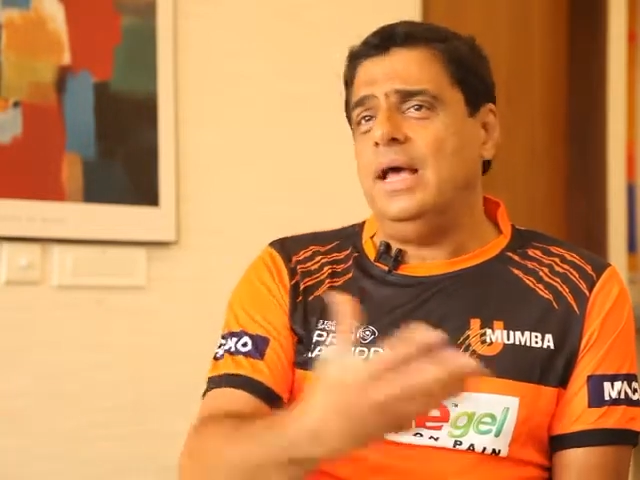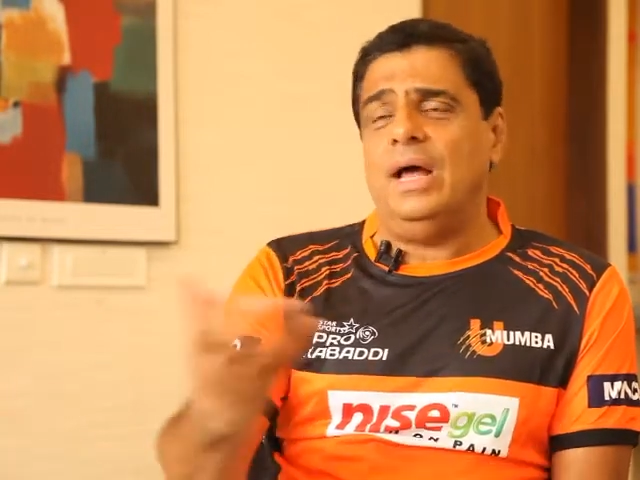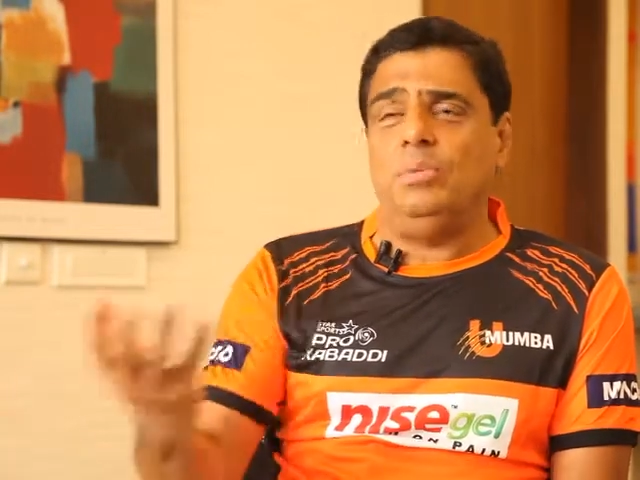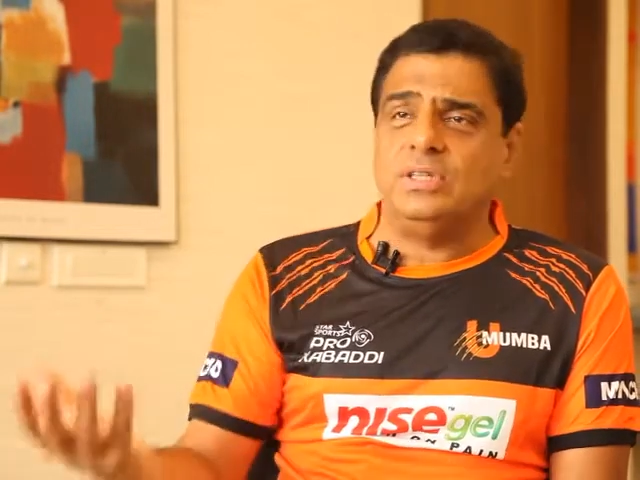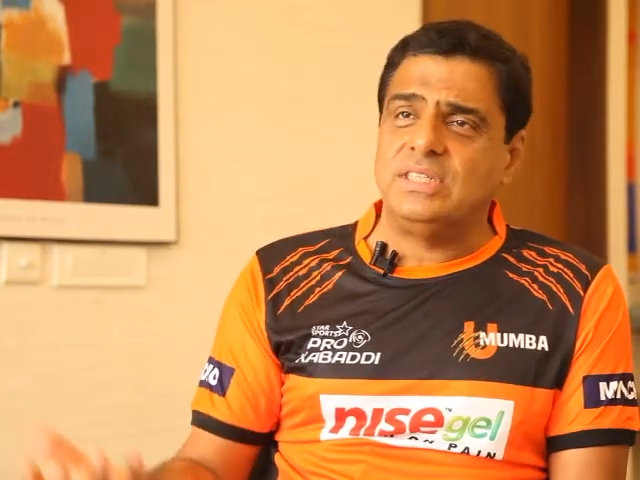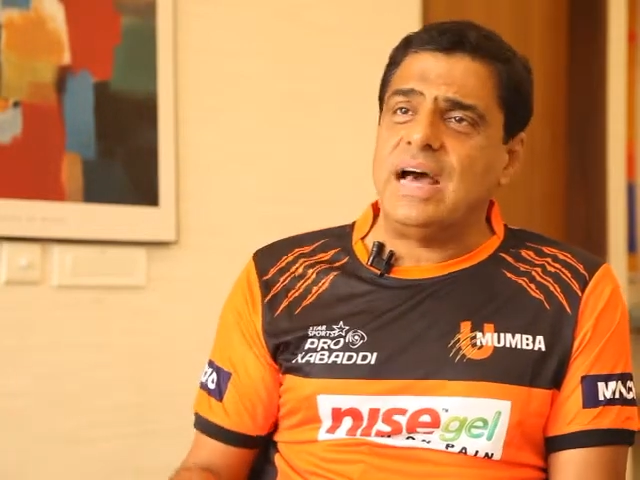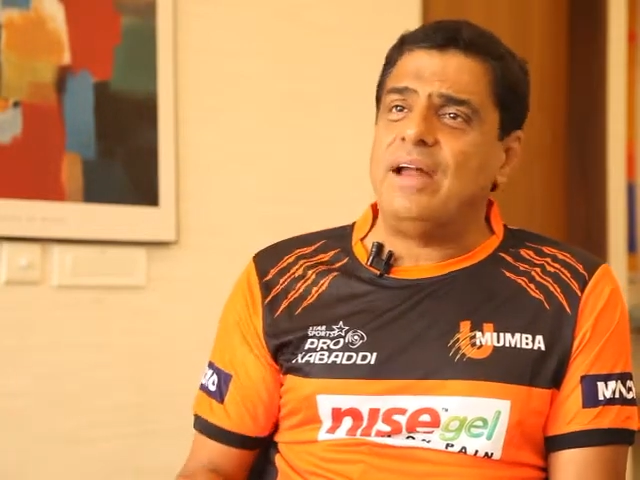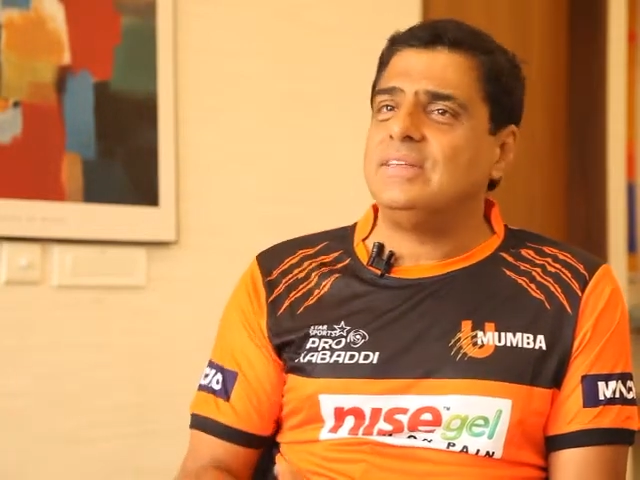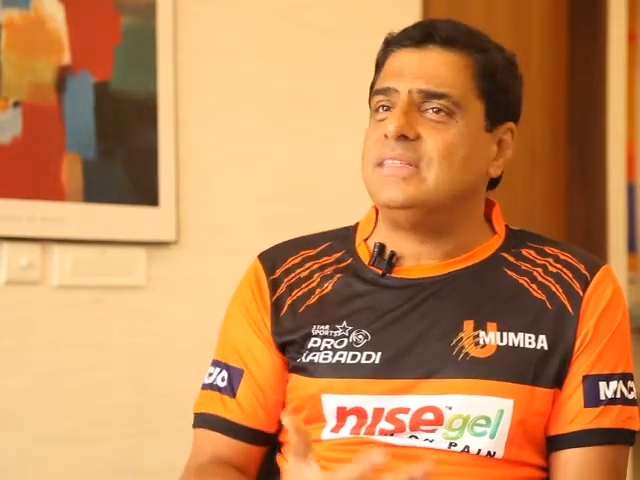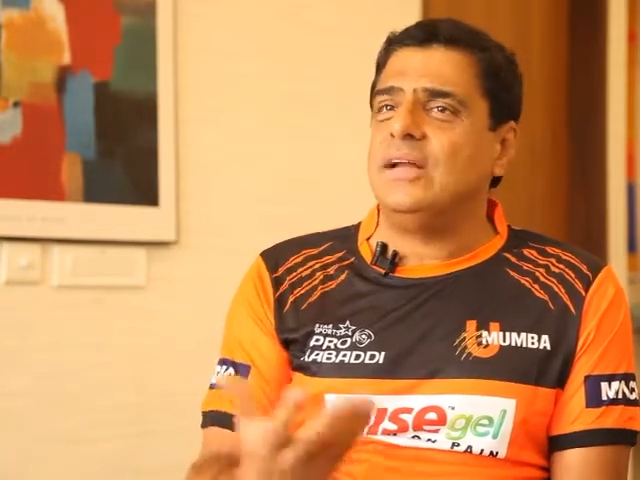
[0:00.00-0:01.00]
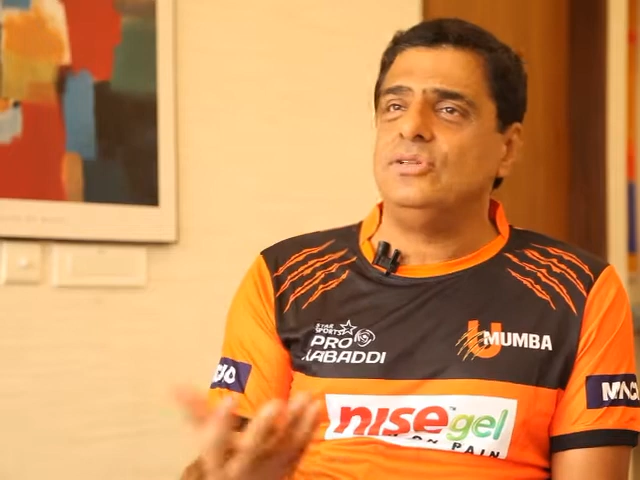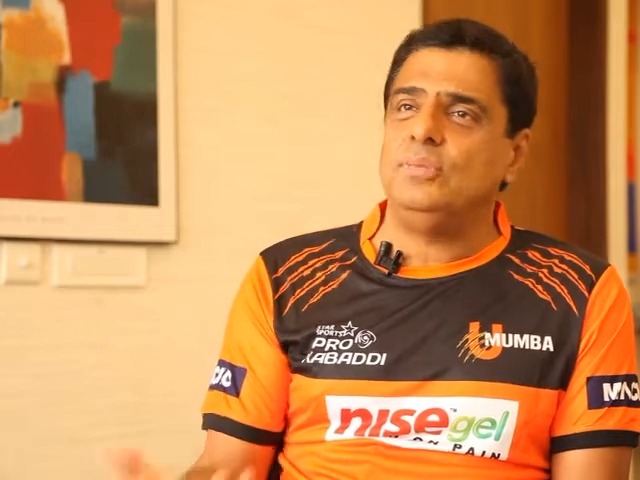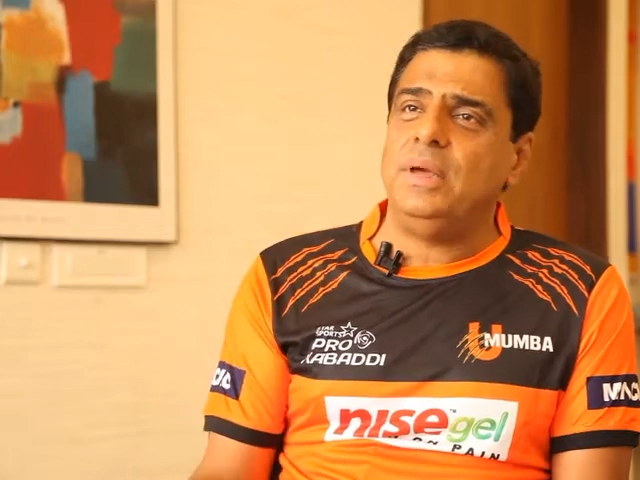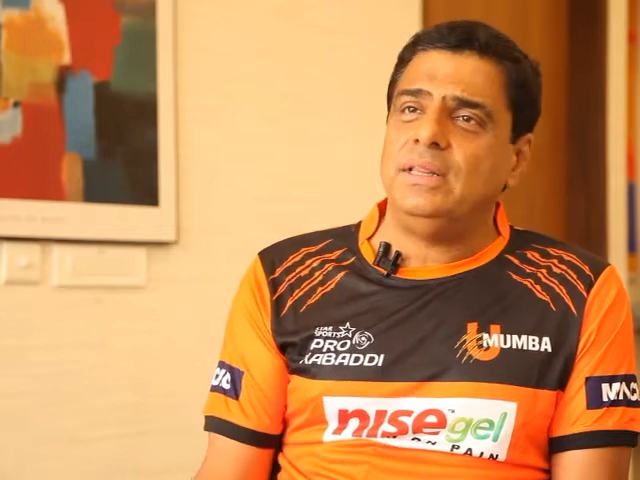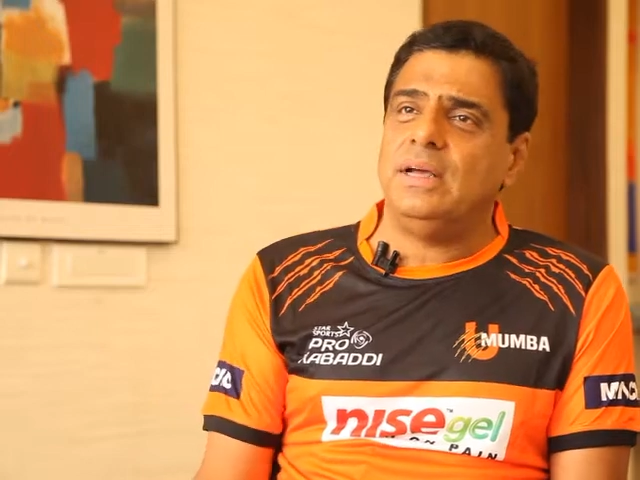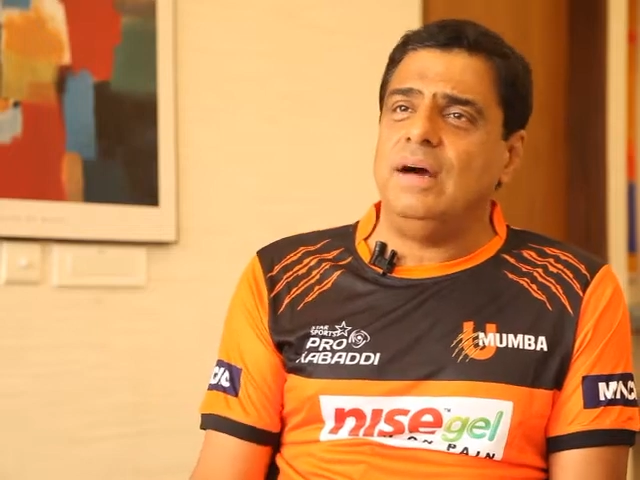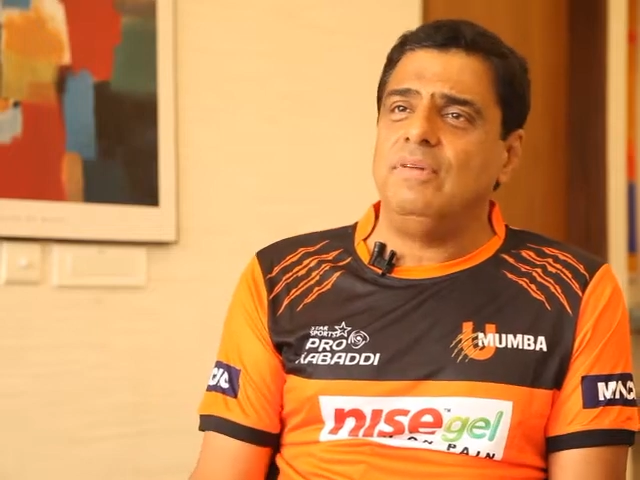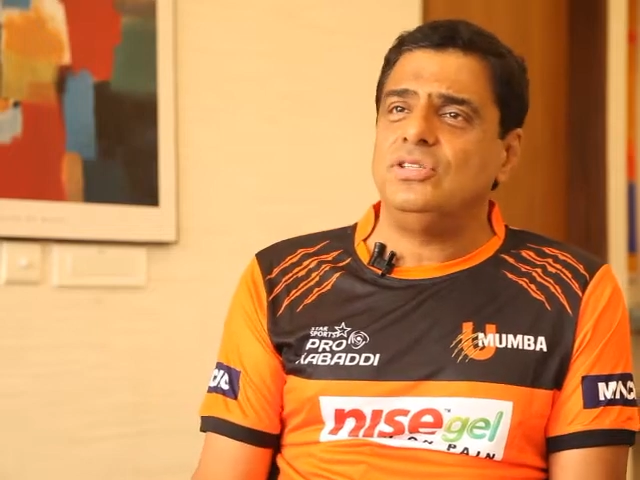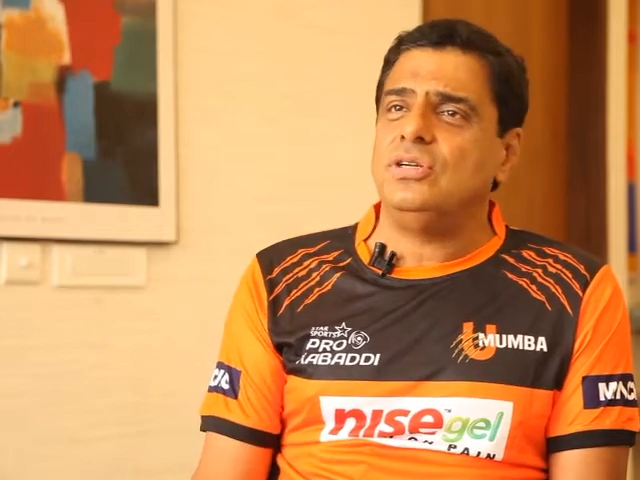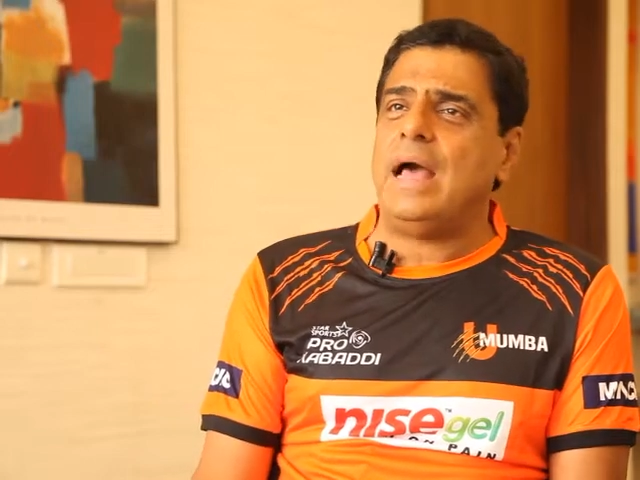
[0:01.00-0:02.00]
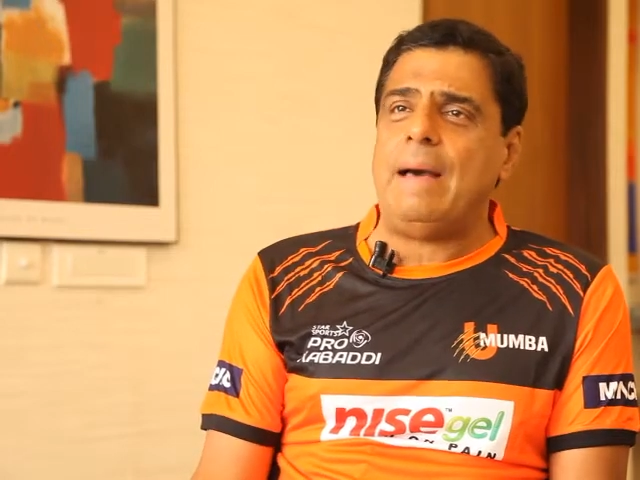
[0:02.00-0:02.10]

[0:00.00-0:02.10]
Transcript: And what Star has done to make the coverage